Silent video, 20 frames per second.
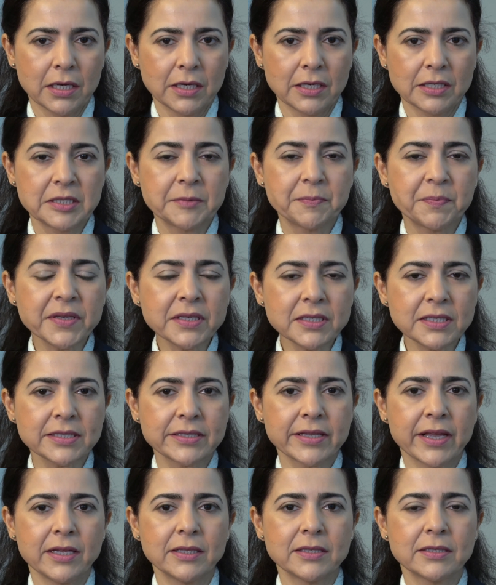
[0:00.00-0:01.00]
spin
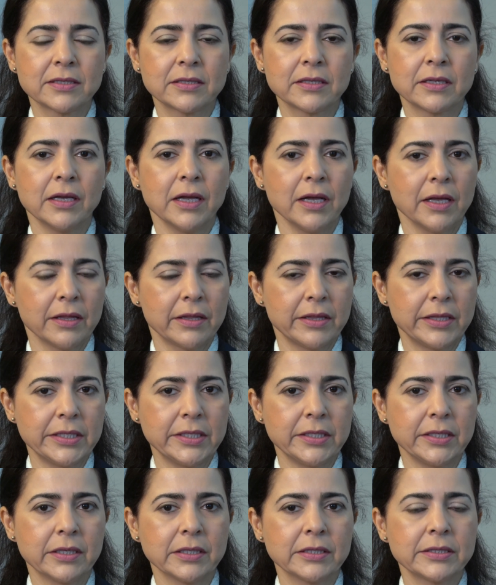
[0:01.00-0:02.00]
states,
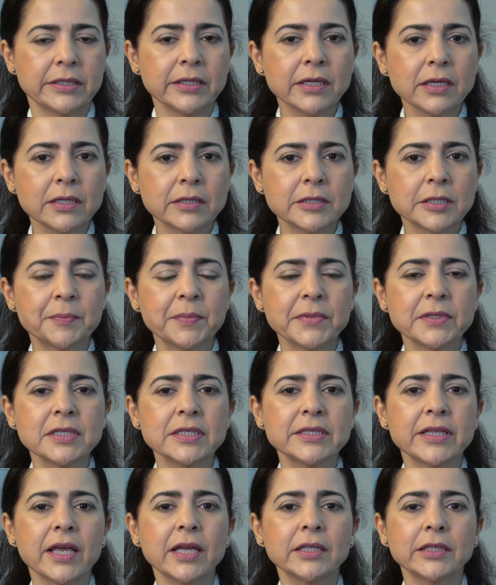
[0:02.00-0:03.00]
the singlet spin
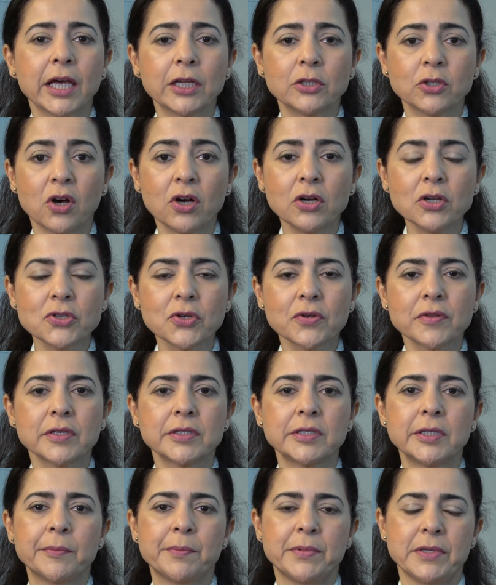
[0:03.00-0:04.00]
state and also the
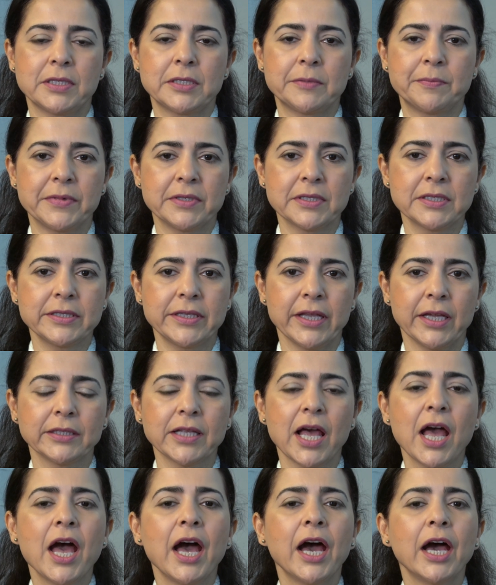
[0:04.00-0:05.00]
triplet spin state.
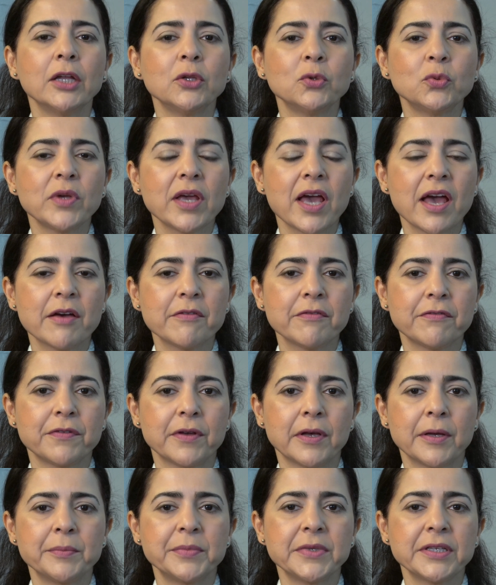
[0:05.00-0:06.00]
And we
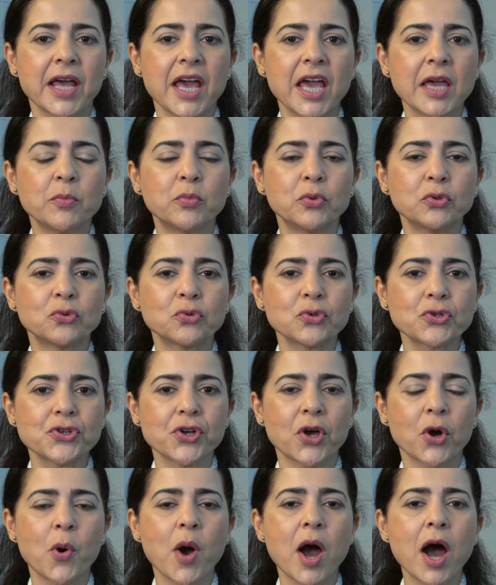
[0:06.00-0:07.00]
have been able to
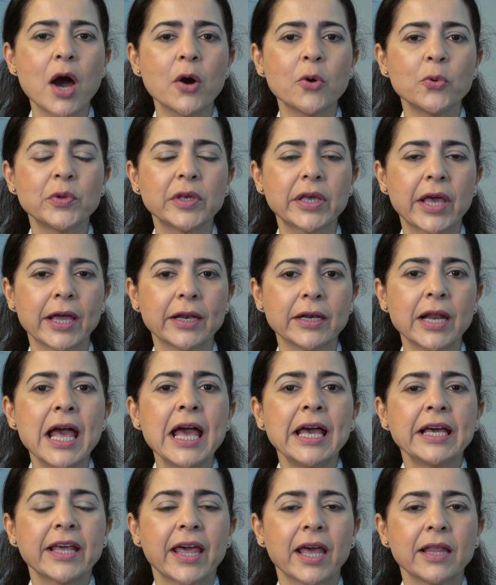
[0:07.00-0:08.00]
show how we can
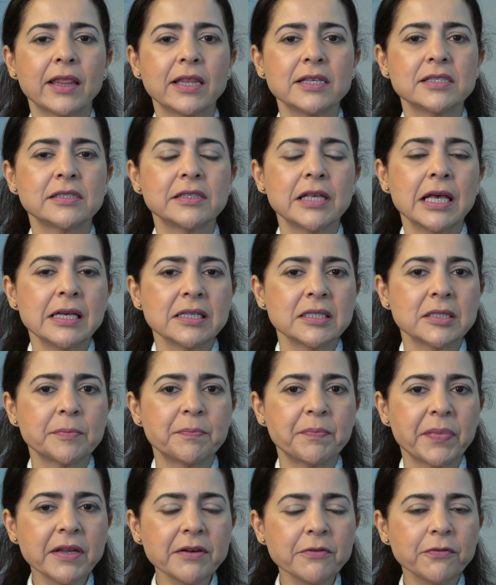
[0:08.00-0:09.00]
get this
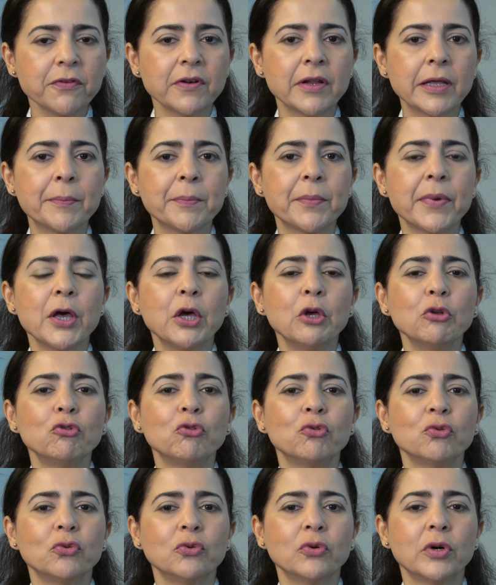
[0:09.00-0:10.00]
spin flip
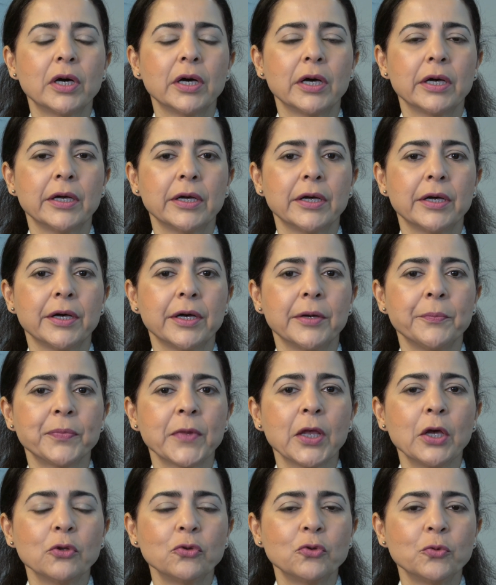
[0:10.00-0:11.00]

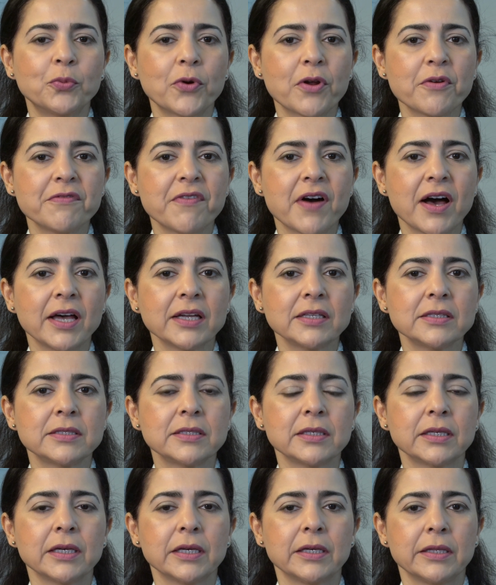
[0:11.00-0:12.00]
to provide
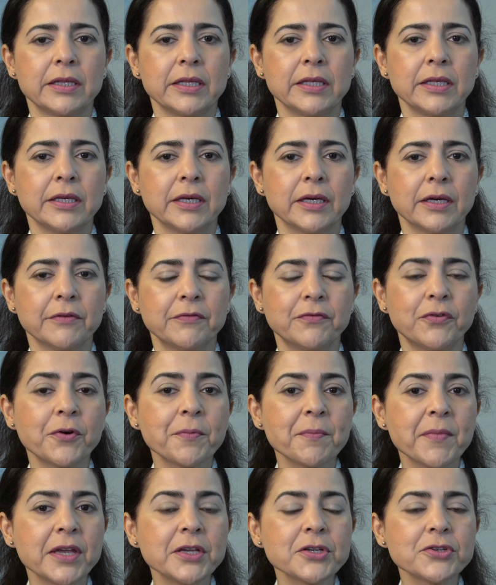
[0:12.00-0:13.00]
the
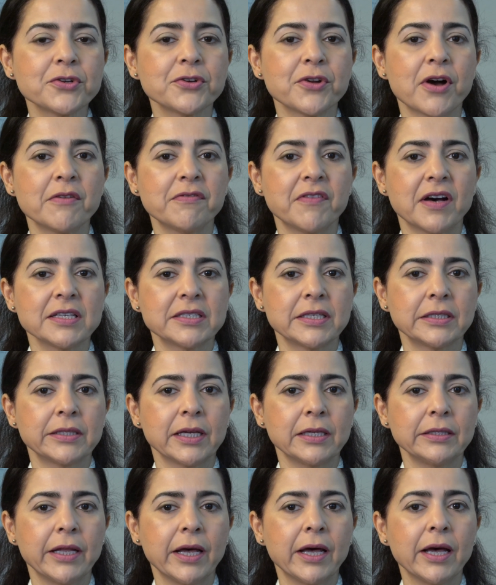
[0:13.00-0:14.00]
formation of
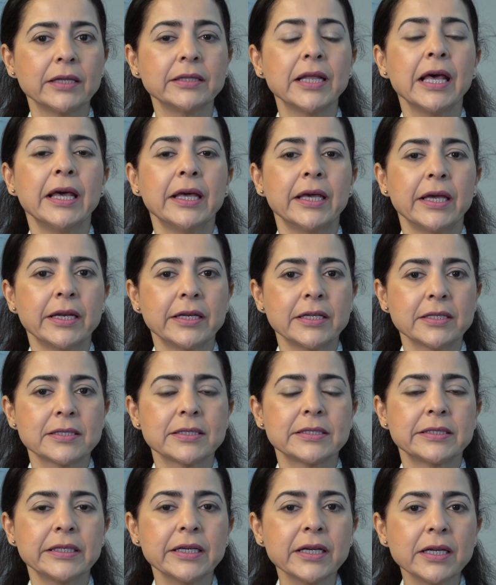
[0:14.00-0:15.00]
acetaldehyde in its
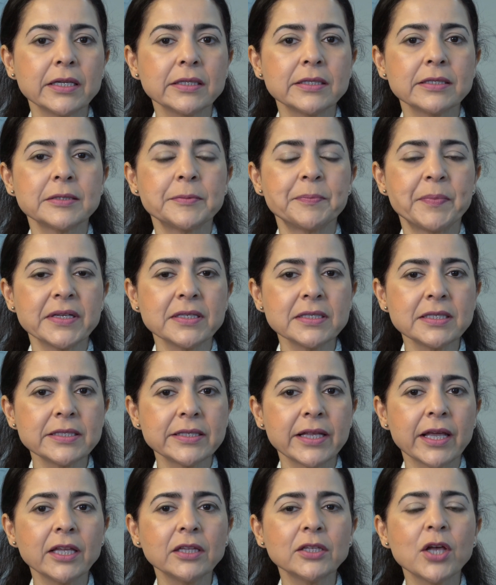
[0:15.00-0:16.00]
singlet spin
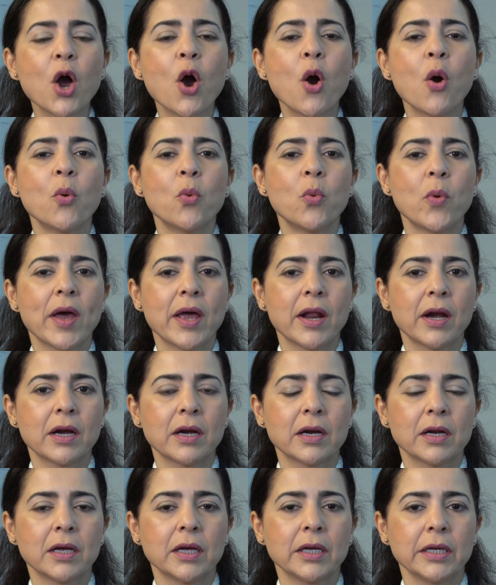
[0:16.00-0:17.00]
state,
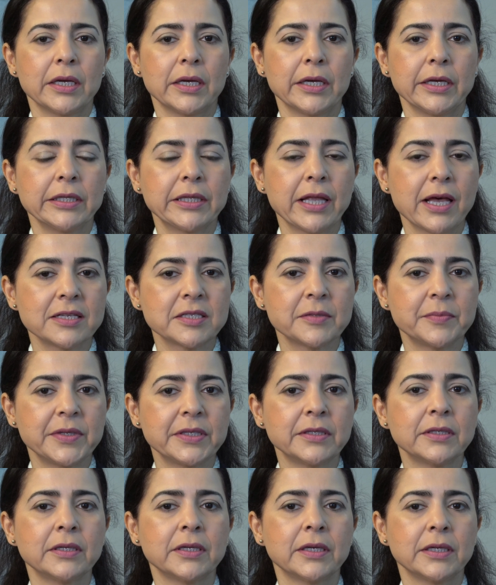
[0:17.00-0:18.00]
where it has
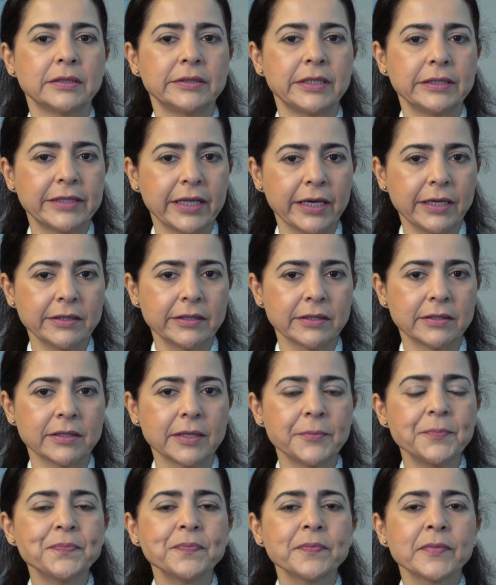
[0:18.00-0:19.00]
been detected.
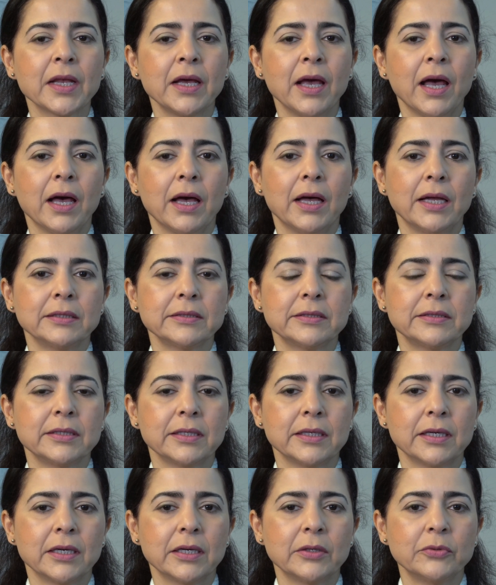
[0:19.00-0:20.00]
And
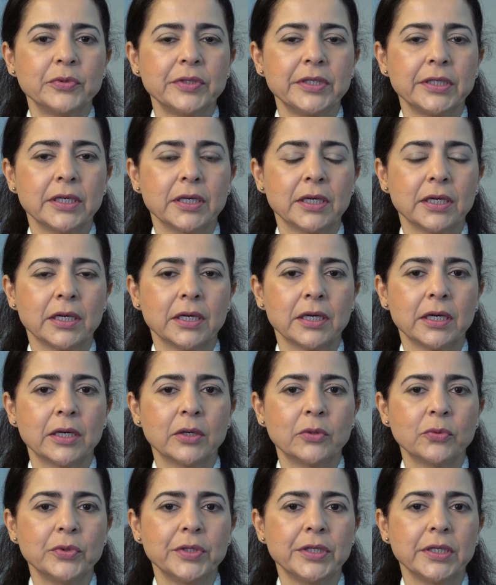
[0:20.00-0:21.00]
we
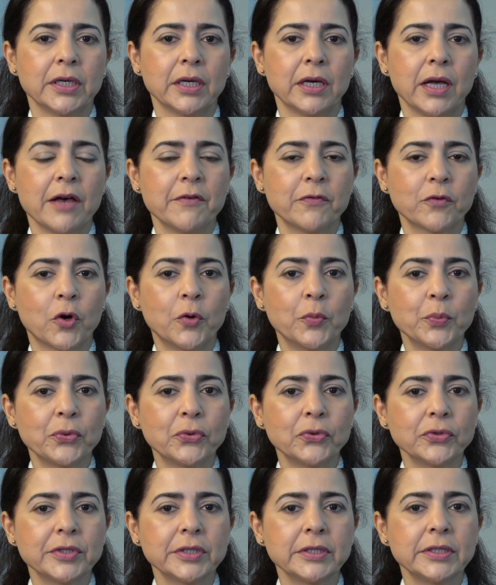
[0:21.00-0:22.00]
have
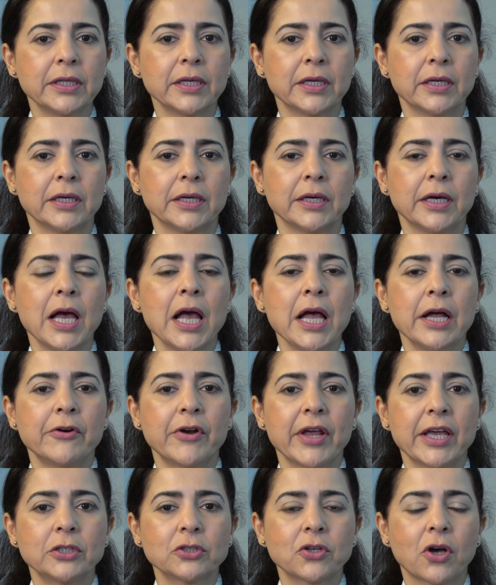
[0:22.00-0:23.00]
computed
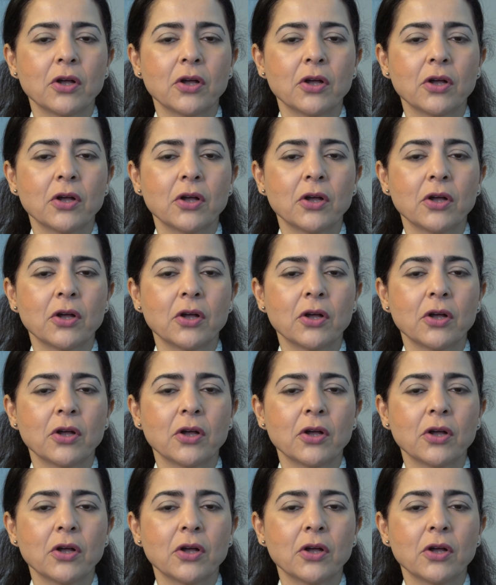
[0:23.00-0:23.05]
rate